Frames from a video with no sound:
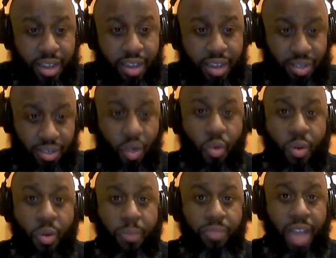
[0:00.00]
So
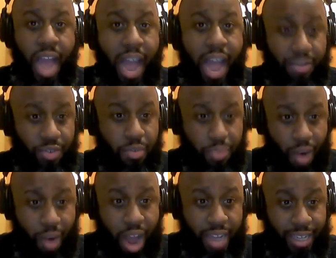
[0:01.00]
after
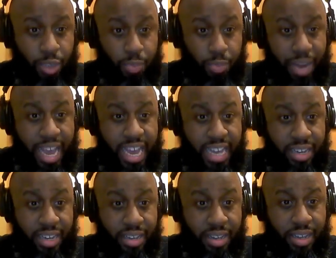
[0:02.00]
Brock
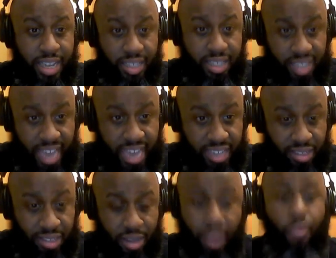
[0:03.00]
explained his
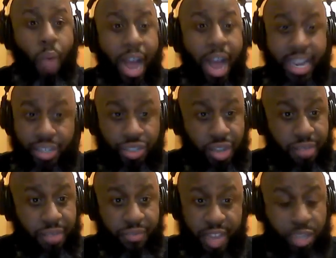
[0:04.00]
case of why he
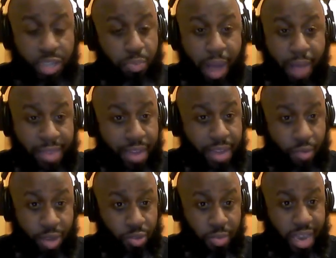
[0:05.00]
shouldn't face Bobby at
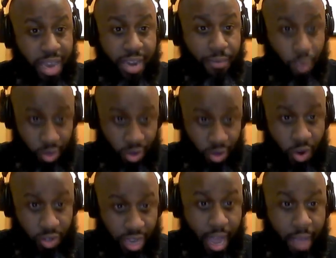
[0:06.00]
WrestleMania for a
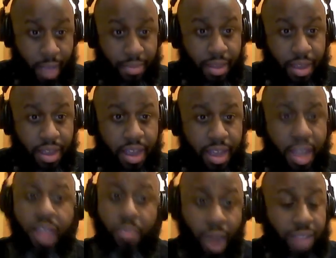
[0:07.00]
third time,
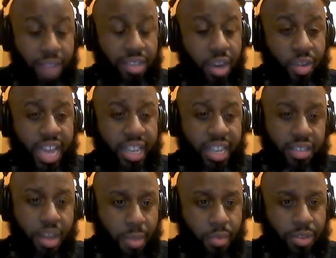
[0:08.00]
Brock said, okay, let's
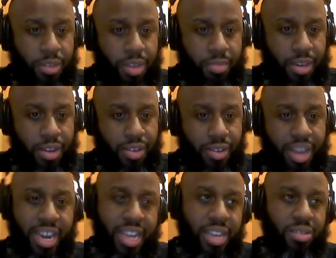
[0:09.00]
come up with something new. And
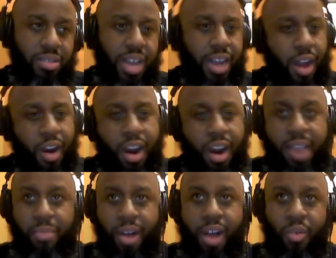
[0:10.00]
then he's like, all right,
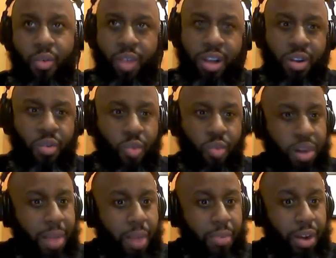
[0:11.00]
Brock, well, what
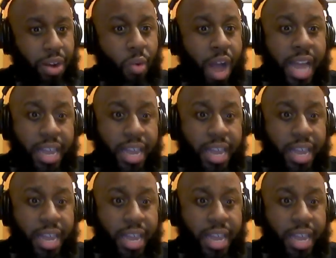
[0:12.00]
about Bray Wyatt?